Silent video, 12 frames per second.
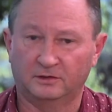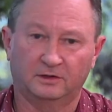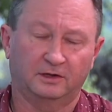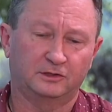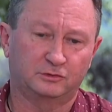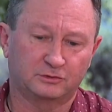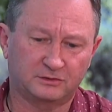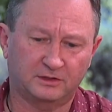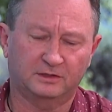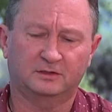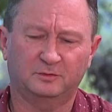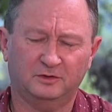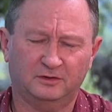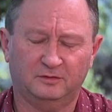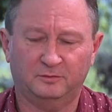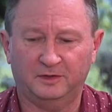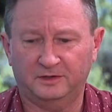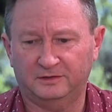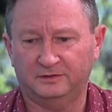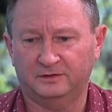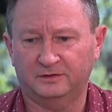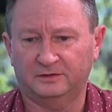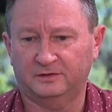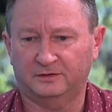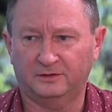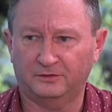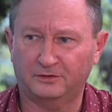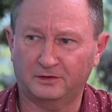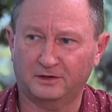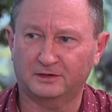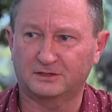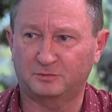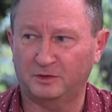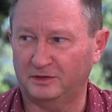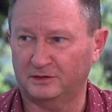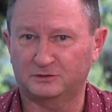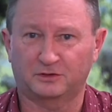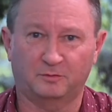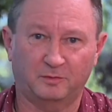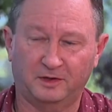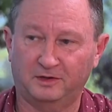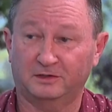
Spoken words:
And she was saying to me, oh man, you know, I don't think I can spend that sort of money.